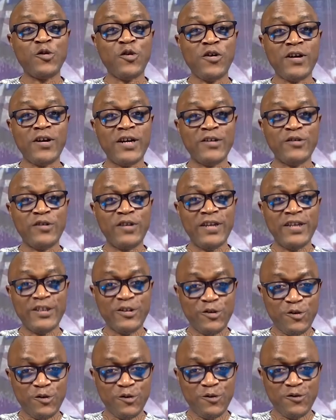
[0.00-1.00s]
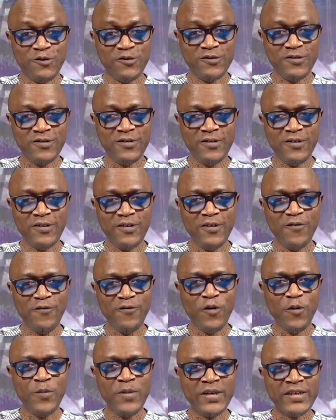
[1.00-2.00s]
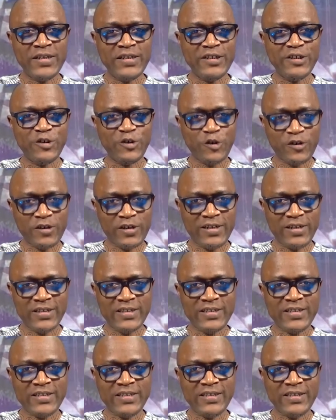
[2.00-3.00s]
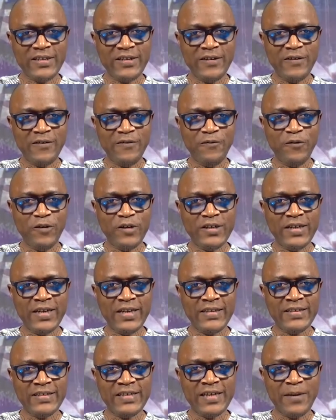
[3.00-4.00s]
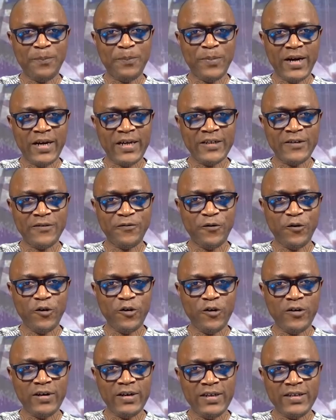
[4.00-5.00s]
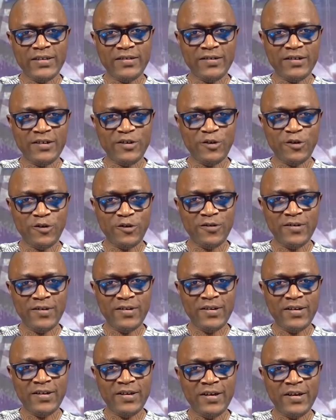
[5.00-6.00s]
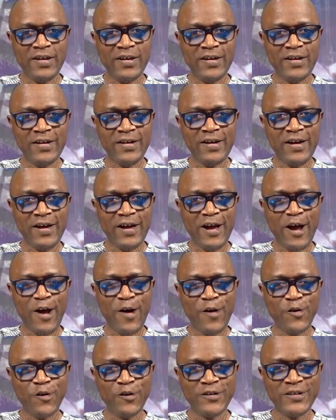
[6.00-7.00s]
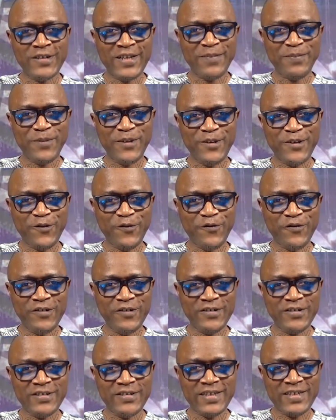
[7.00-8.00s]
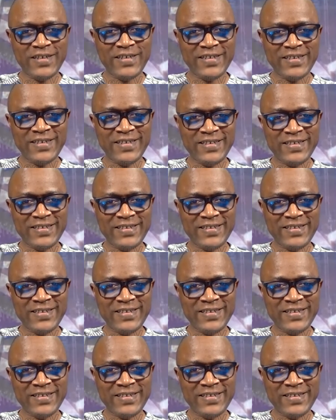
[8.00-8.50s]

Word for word: congratulate you for making the shortlist for the Nigeria Prize for Literature. How does that make you feel, Sadiq?